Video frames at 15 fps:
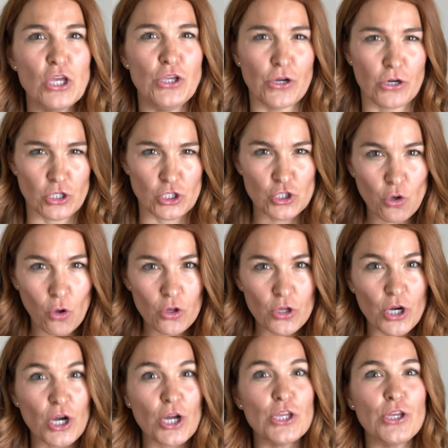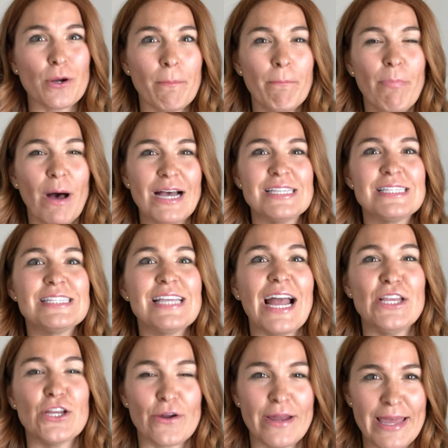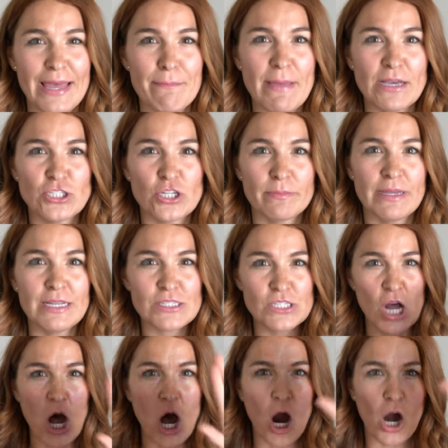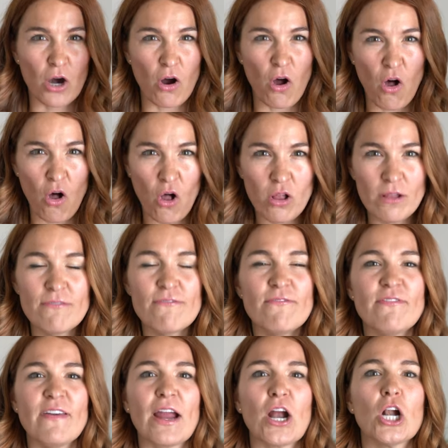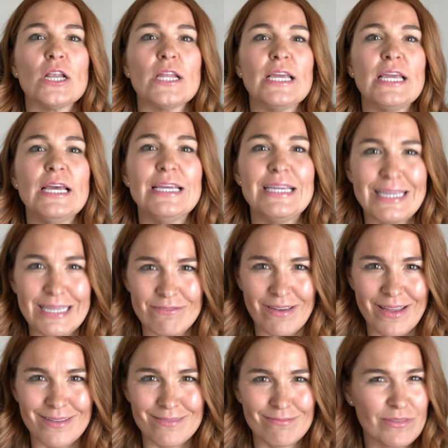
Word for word: Your shoulder, your bust, and your hip measurements are all fairly even.